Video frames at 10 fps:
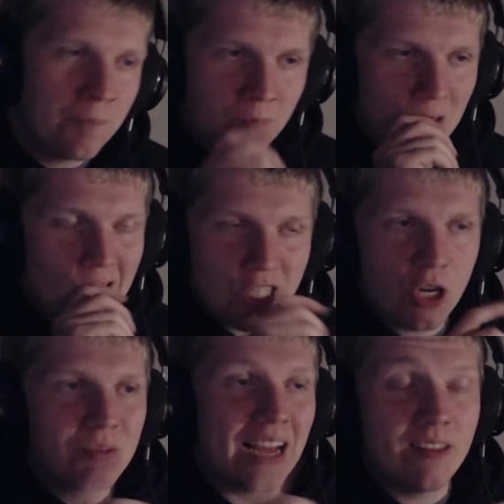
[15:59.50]
They showed
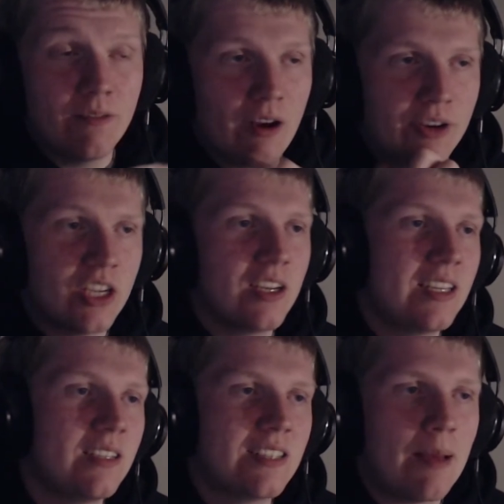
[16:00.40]
that in the very early
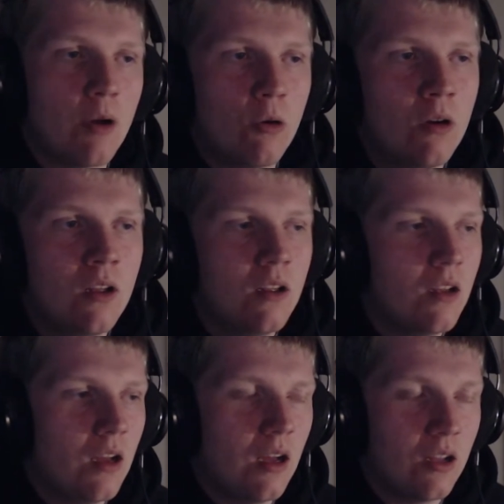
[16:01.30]
demo,
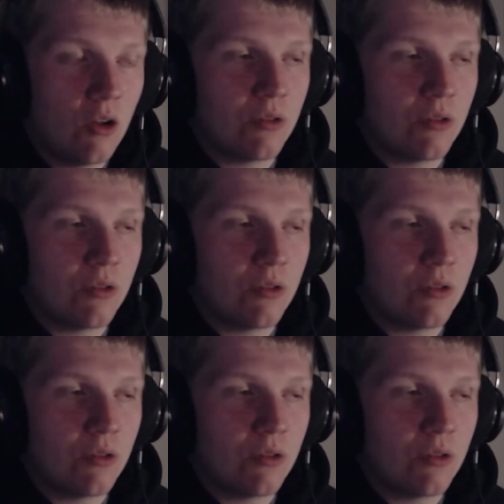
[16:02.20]
or the